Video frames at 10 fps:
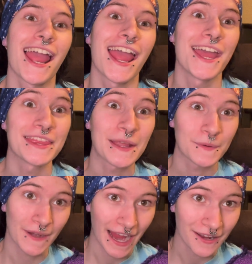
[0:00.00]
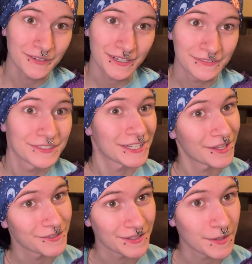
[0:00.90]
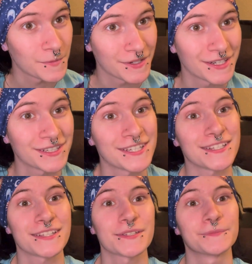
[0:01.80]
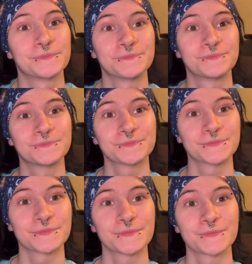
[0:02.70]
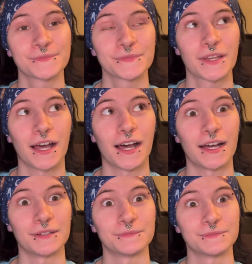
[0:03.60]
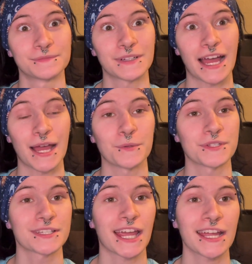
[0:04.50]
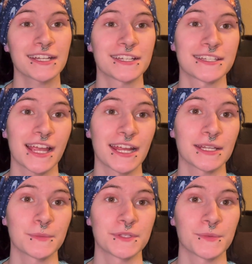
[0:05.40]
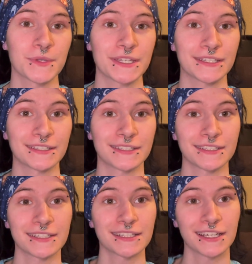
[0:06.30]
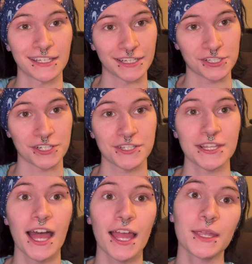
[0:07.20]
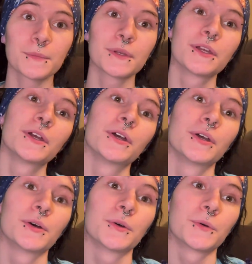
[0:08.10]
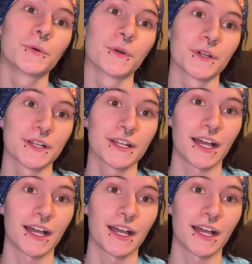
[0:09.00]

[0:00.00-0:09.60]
And they were out of the color that I wanted, because I was kind of deciding between electric slime or